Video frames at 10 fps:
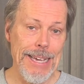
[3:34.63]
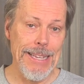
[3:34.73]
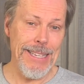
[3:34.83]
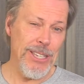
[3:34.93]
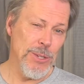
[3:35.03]

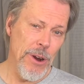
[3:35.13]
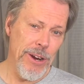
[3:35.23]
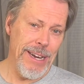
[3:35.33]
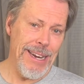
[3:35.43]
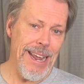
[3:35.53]
This is
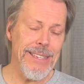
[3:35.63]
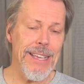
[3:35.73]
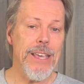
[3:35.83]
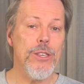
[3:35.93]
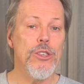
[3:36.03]
marketed as
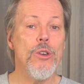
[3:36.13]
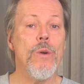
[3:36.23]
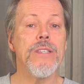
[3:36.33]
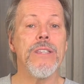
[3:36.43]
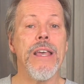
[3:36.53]
a
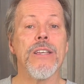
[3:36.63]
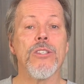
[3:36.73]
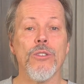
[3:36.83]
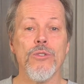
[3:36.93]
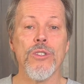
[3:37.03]
USA
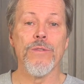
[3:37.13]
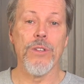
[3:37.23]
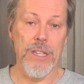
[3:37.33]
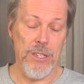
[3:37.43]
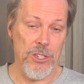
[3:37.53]
exclusive
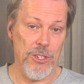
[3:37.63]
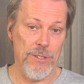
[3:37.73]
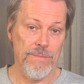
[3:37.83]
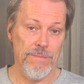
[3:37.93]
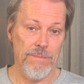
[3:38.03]

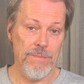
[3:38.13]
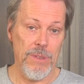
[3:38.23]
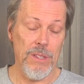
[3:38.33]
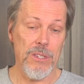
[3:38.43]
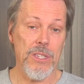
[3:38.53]
release,
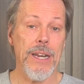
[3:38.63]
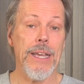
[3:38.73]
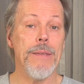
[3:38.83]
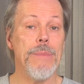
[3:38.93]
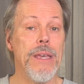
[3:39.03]
and the
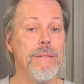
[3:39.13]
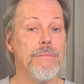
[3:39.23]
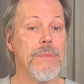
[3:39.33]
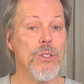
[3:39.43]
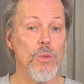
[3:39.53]
cynic in me
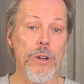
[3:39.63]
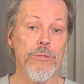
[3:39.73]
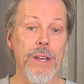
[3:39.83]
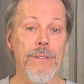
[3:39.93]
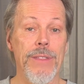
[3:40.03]
is
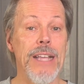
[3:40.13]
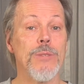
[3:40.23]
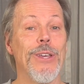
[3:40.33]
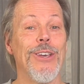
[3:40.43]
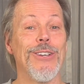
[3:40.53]
wondering if that's
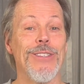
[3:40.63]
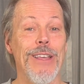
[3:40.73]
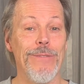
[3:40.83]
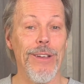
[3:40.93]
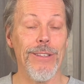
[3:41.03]
because
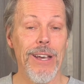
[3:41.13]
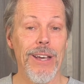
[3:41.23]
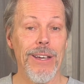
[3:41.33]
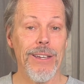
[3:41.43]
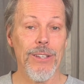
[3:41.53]
they felt
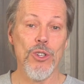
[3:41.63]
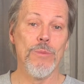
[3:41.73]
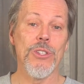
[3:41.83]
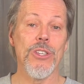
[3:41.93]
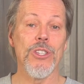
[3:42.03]

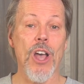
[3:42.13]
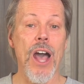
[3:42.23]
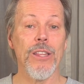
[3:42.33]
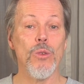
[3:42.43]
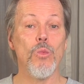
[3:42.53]
consumers in
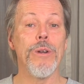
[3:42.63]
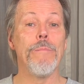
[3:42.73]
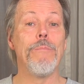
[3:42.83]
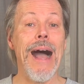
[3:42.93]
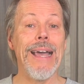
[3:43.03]
Scotland
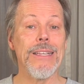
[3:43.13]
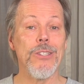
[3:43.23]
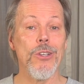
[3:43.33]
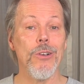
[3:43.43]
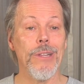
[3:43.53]
wouldn't buy it,
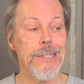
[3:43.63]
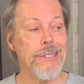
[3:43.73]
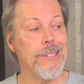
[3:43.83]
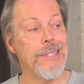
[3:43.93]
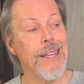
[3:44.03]
so let's
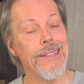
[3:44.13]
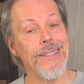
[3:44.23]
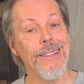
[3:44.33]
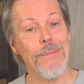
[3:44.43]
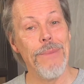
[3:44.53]
sell it
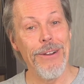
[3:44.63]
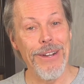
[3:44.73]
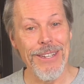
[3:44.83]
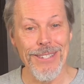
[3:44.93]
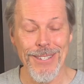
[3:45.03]
to the
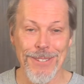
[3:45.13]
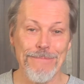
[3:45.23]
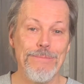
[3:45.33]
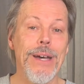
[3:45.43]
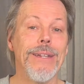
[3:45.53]

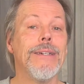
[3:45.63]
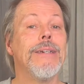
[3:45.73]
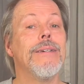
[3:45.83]
Americans. But